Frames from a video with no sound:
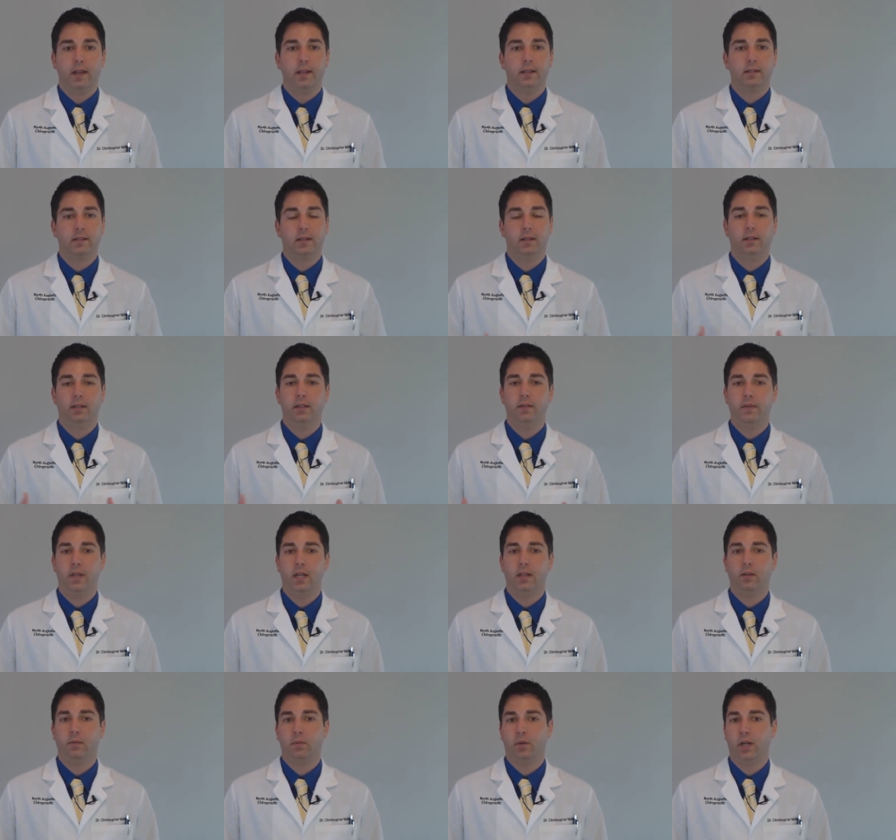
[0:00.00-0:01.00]
It's going to
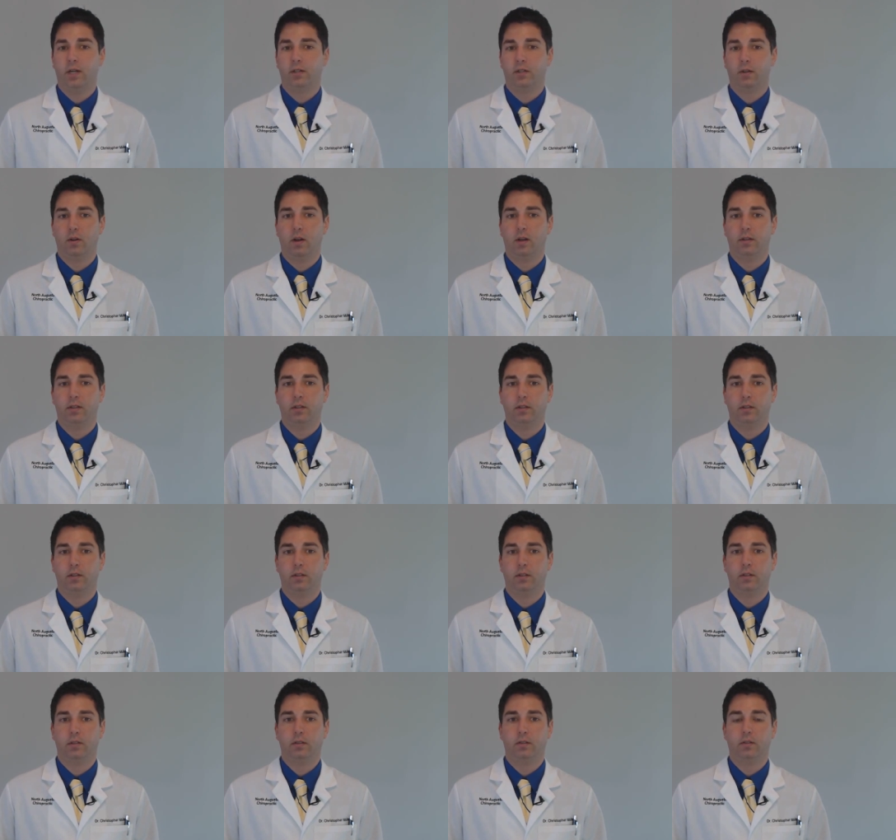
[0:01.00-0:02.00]
alleviate the pressure onto
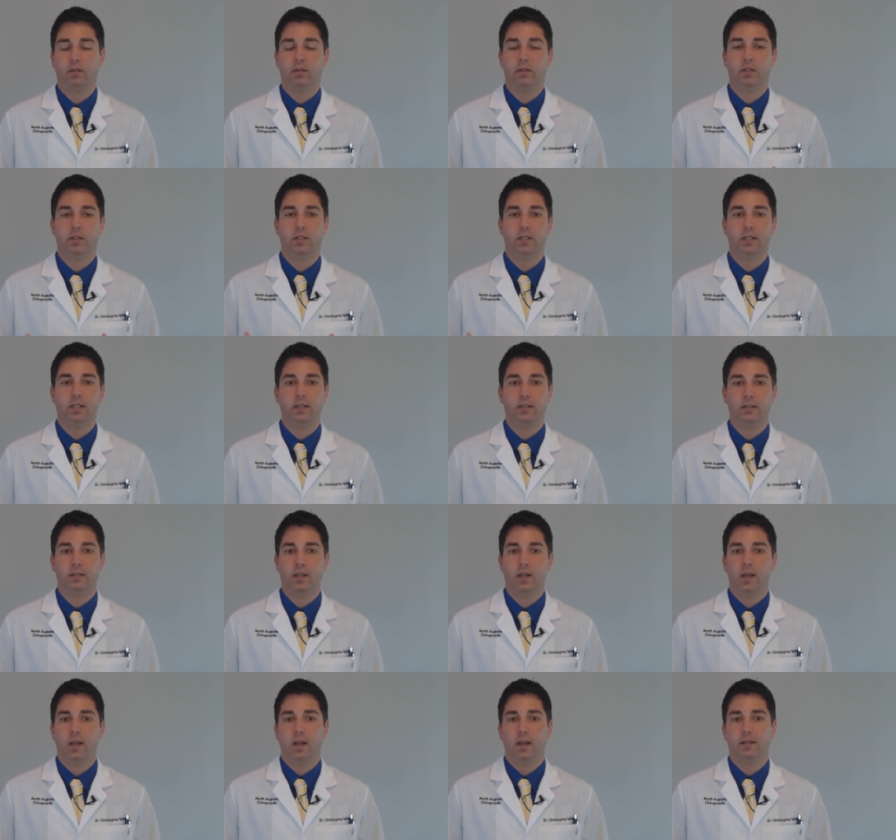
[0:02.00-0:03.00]
the
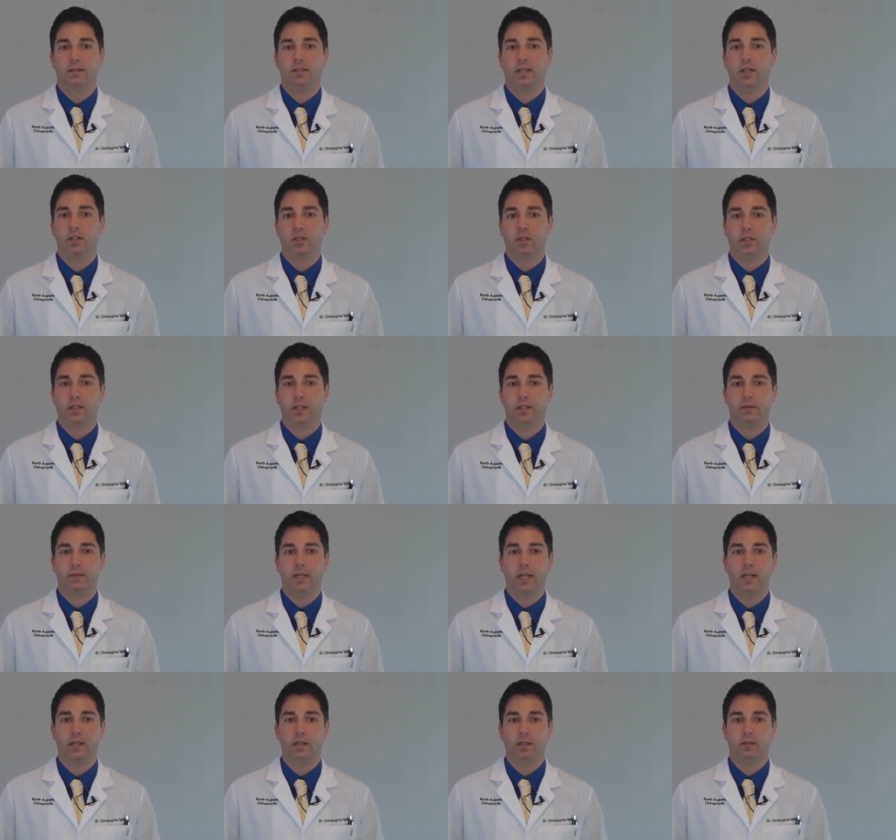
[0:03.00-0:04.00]
disc, essentially
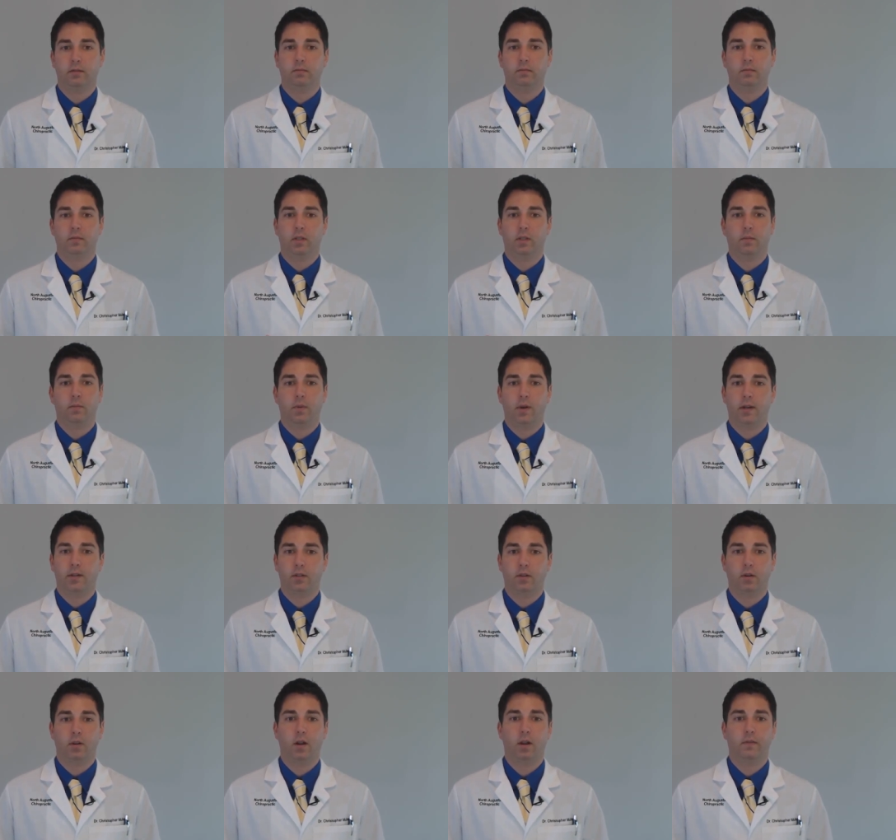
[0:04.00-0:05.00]
taking the
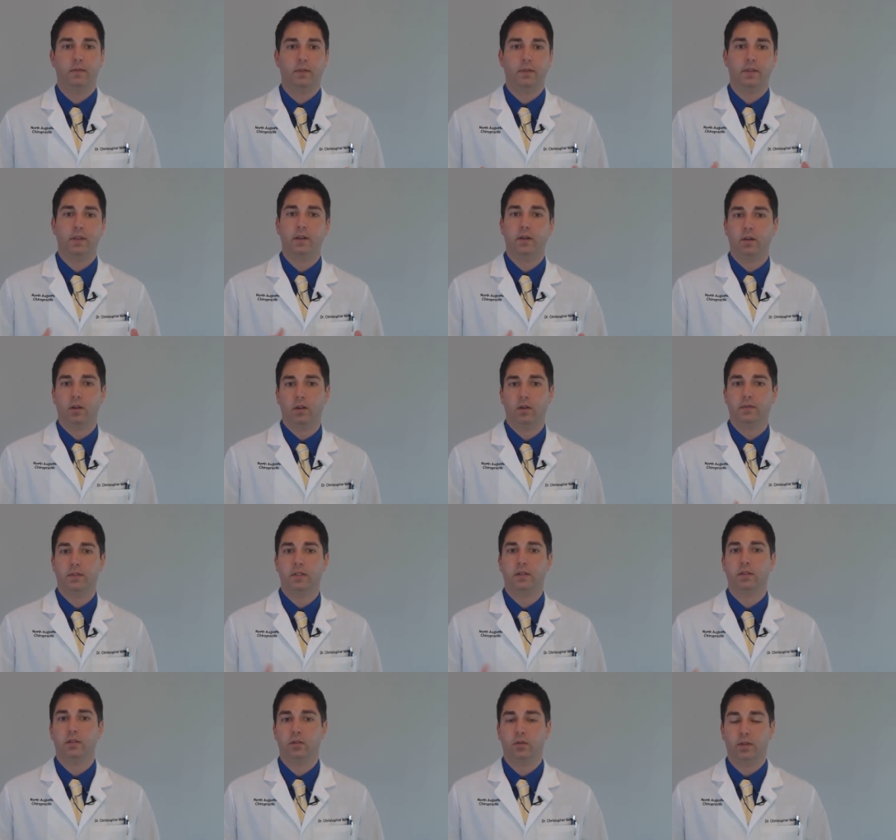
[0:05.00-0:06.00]
pressure off of the nerves
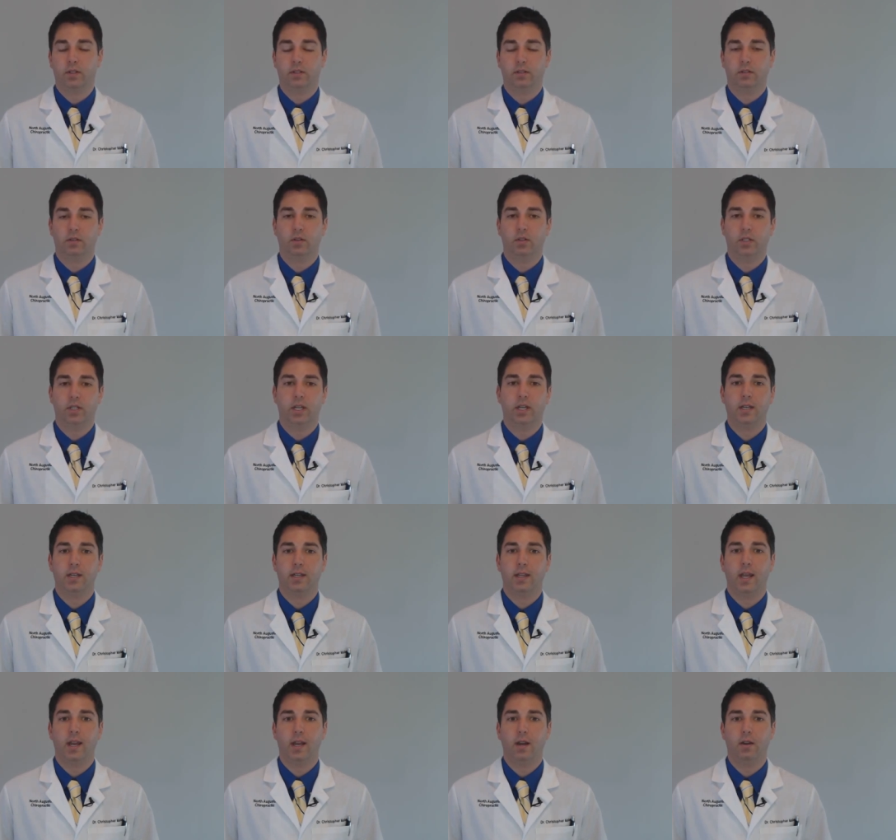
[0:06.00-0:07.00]
and the joints associated
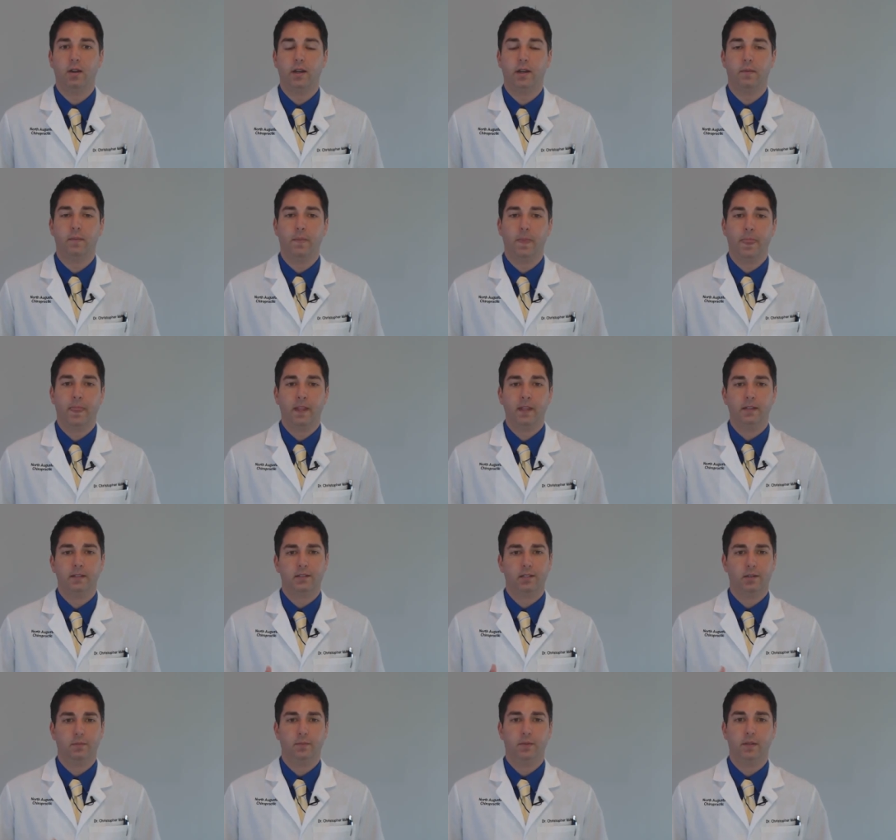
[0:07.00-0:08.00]
with that area.
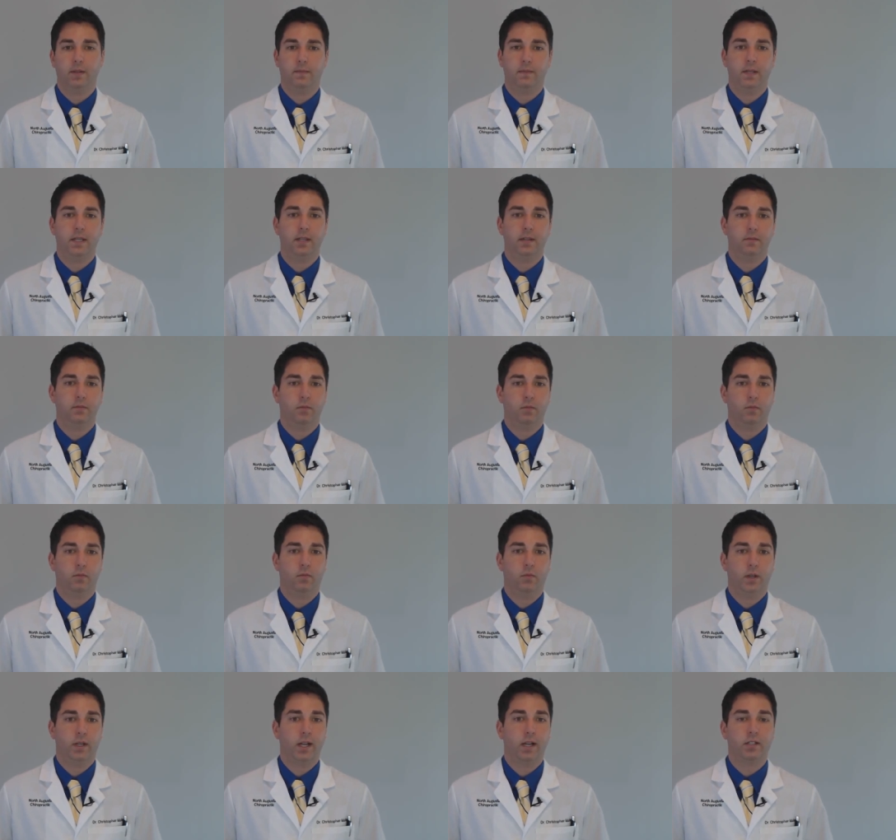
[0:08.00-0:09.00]
It's going to mean
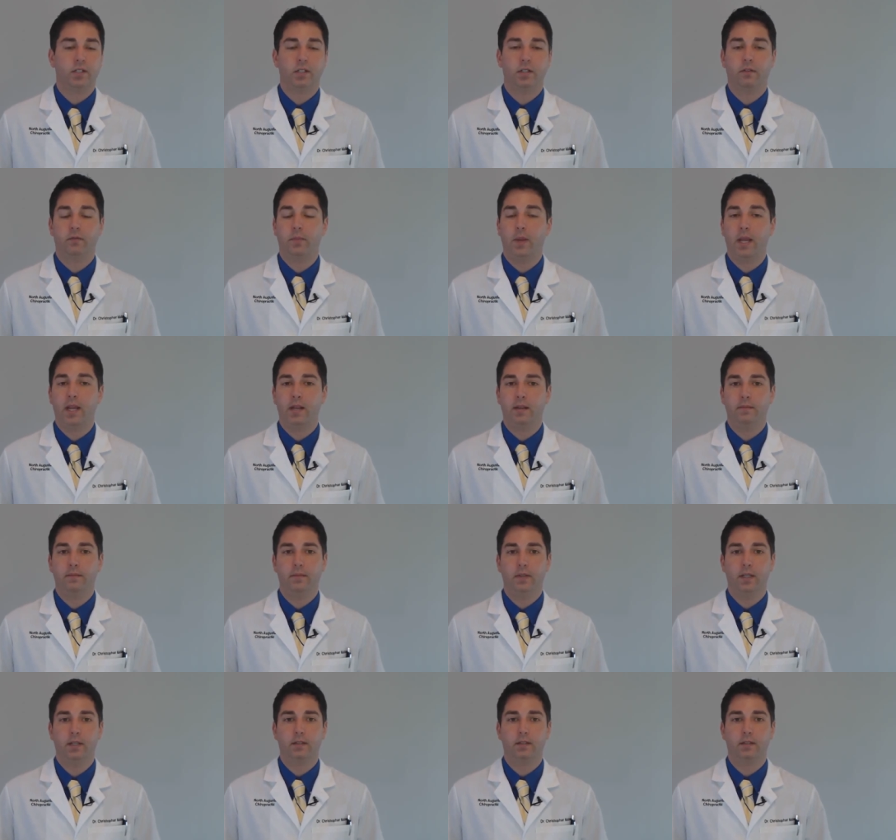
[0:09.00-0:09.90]
reduction of pain.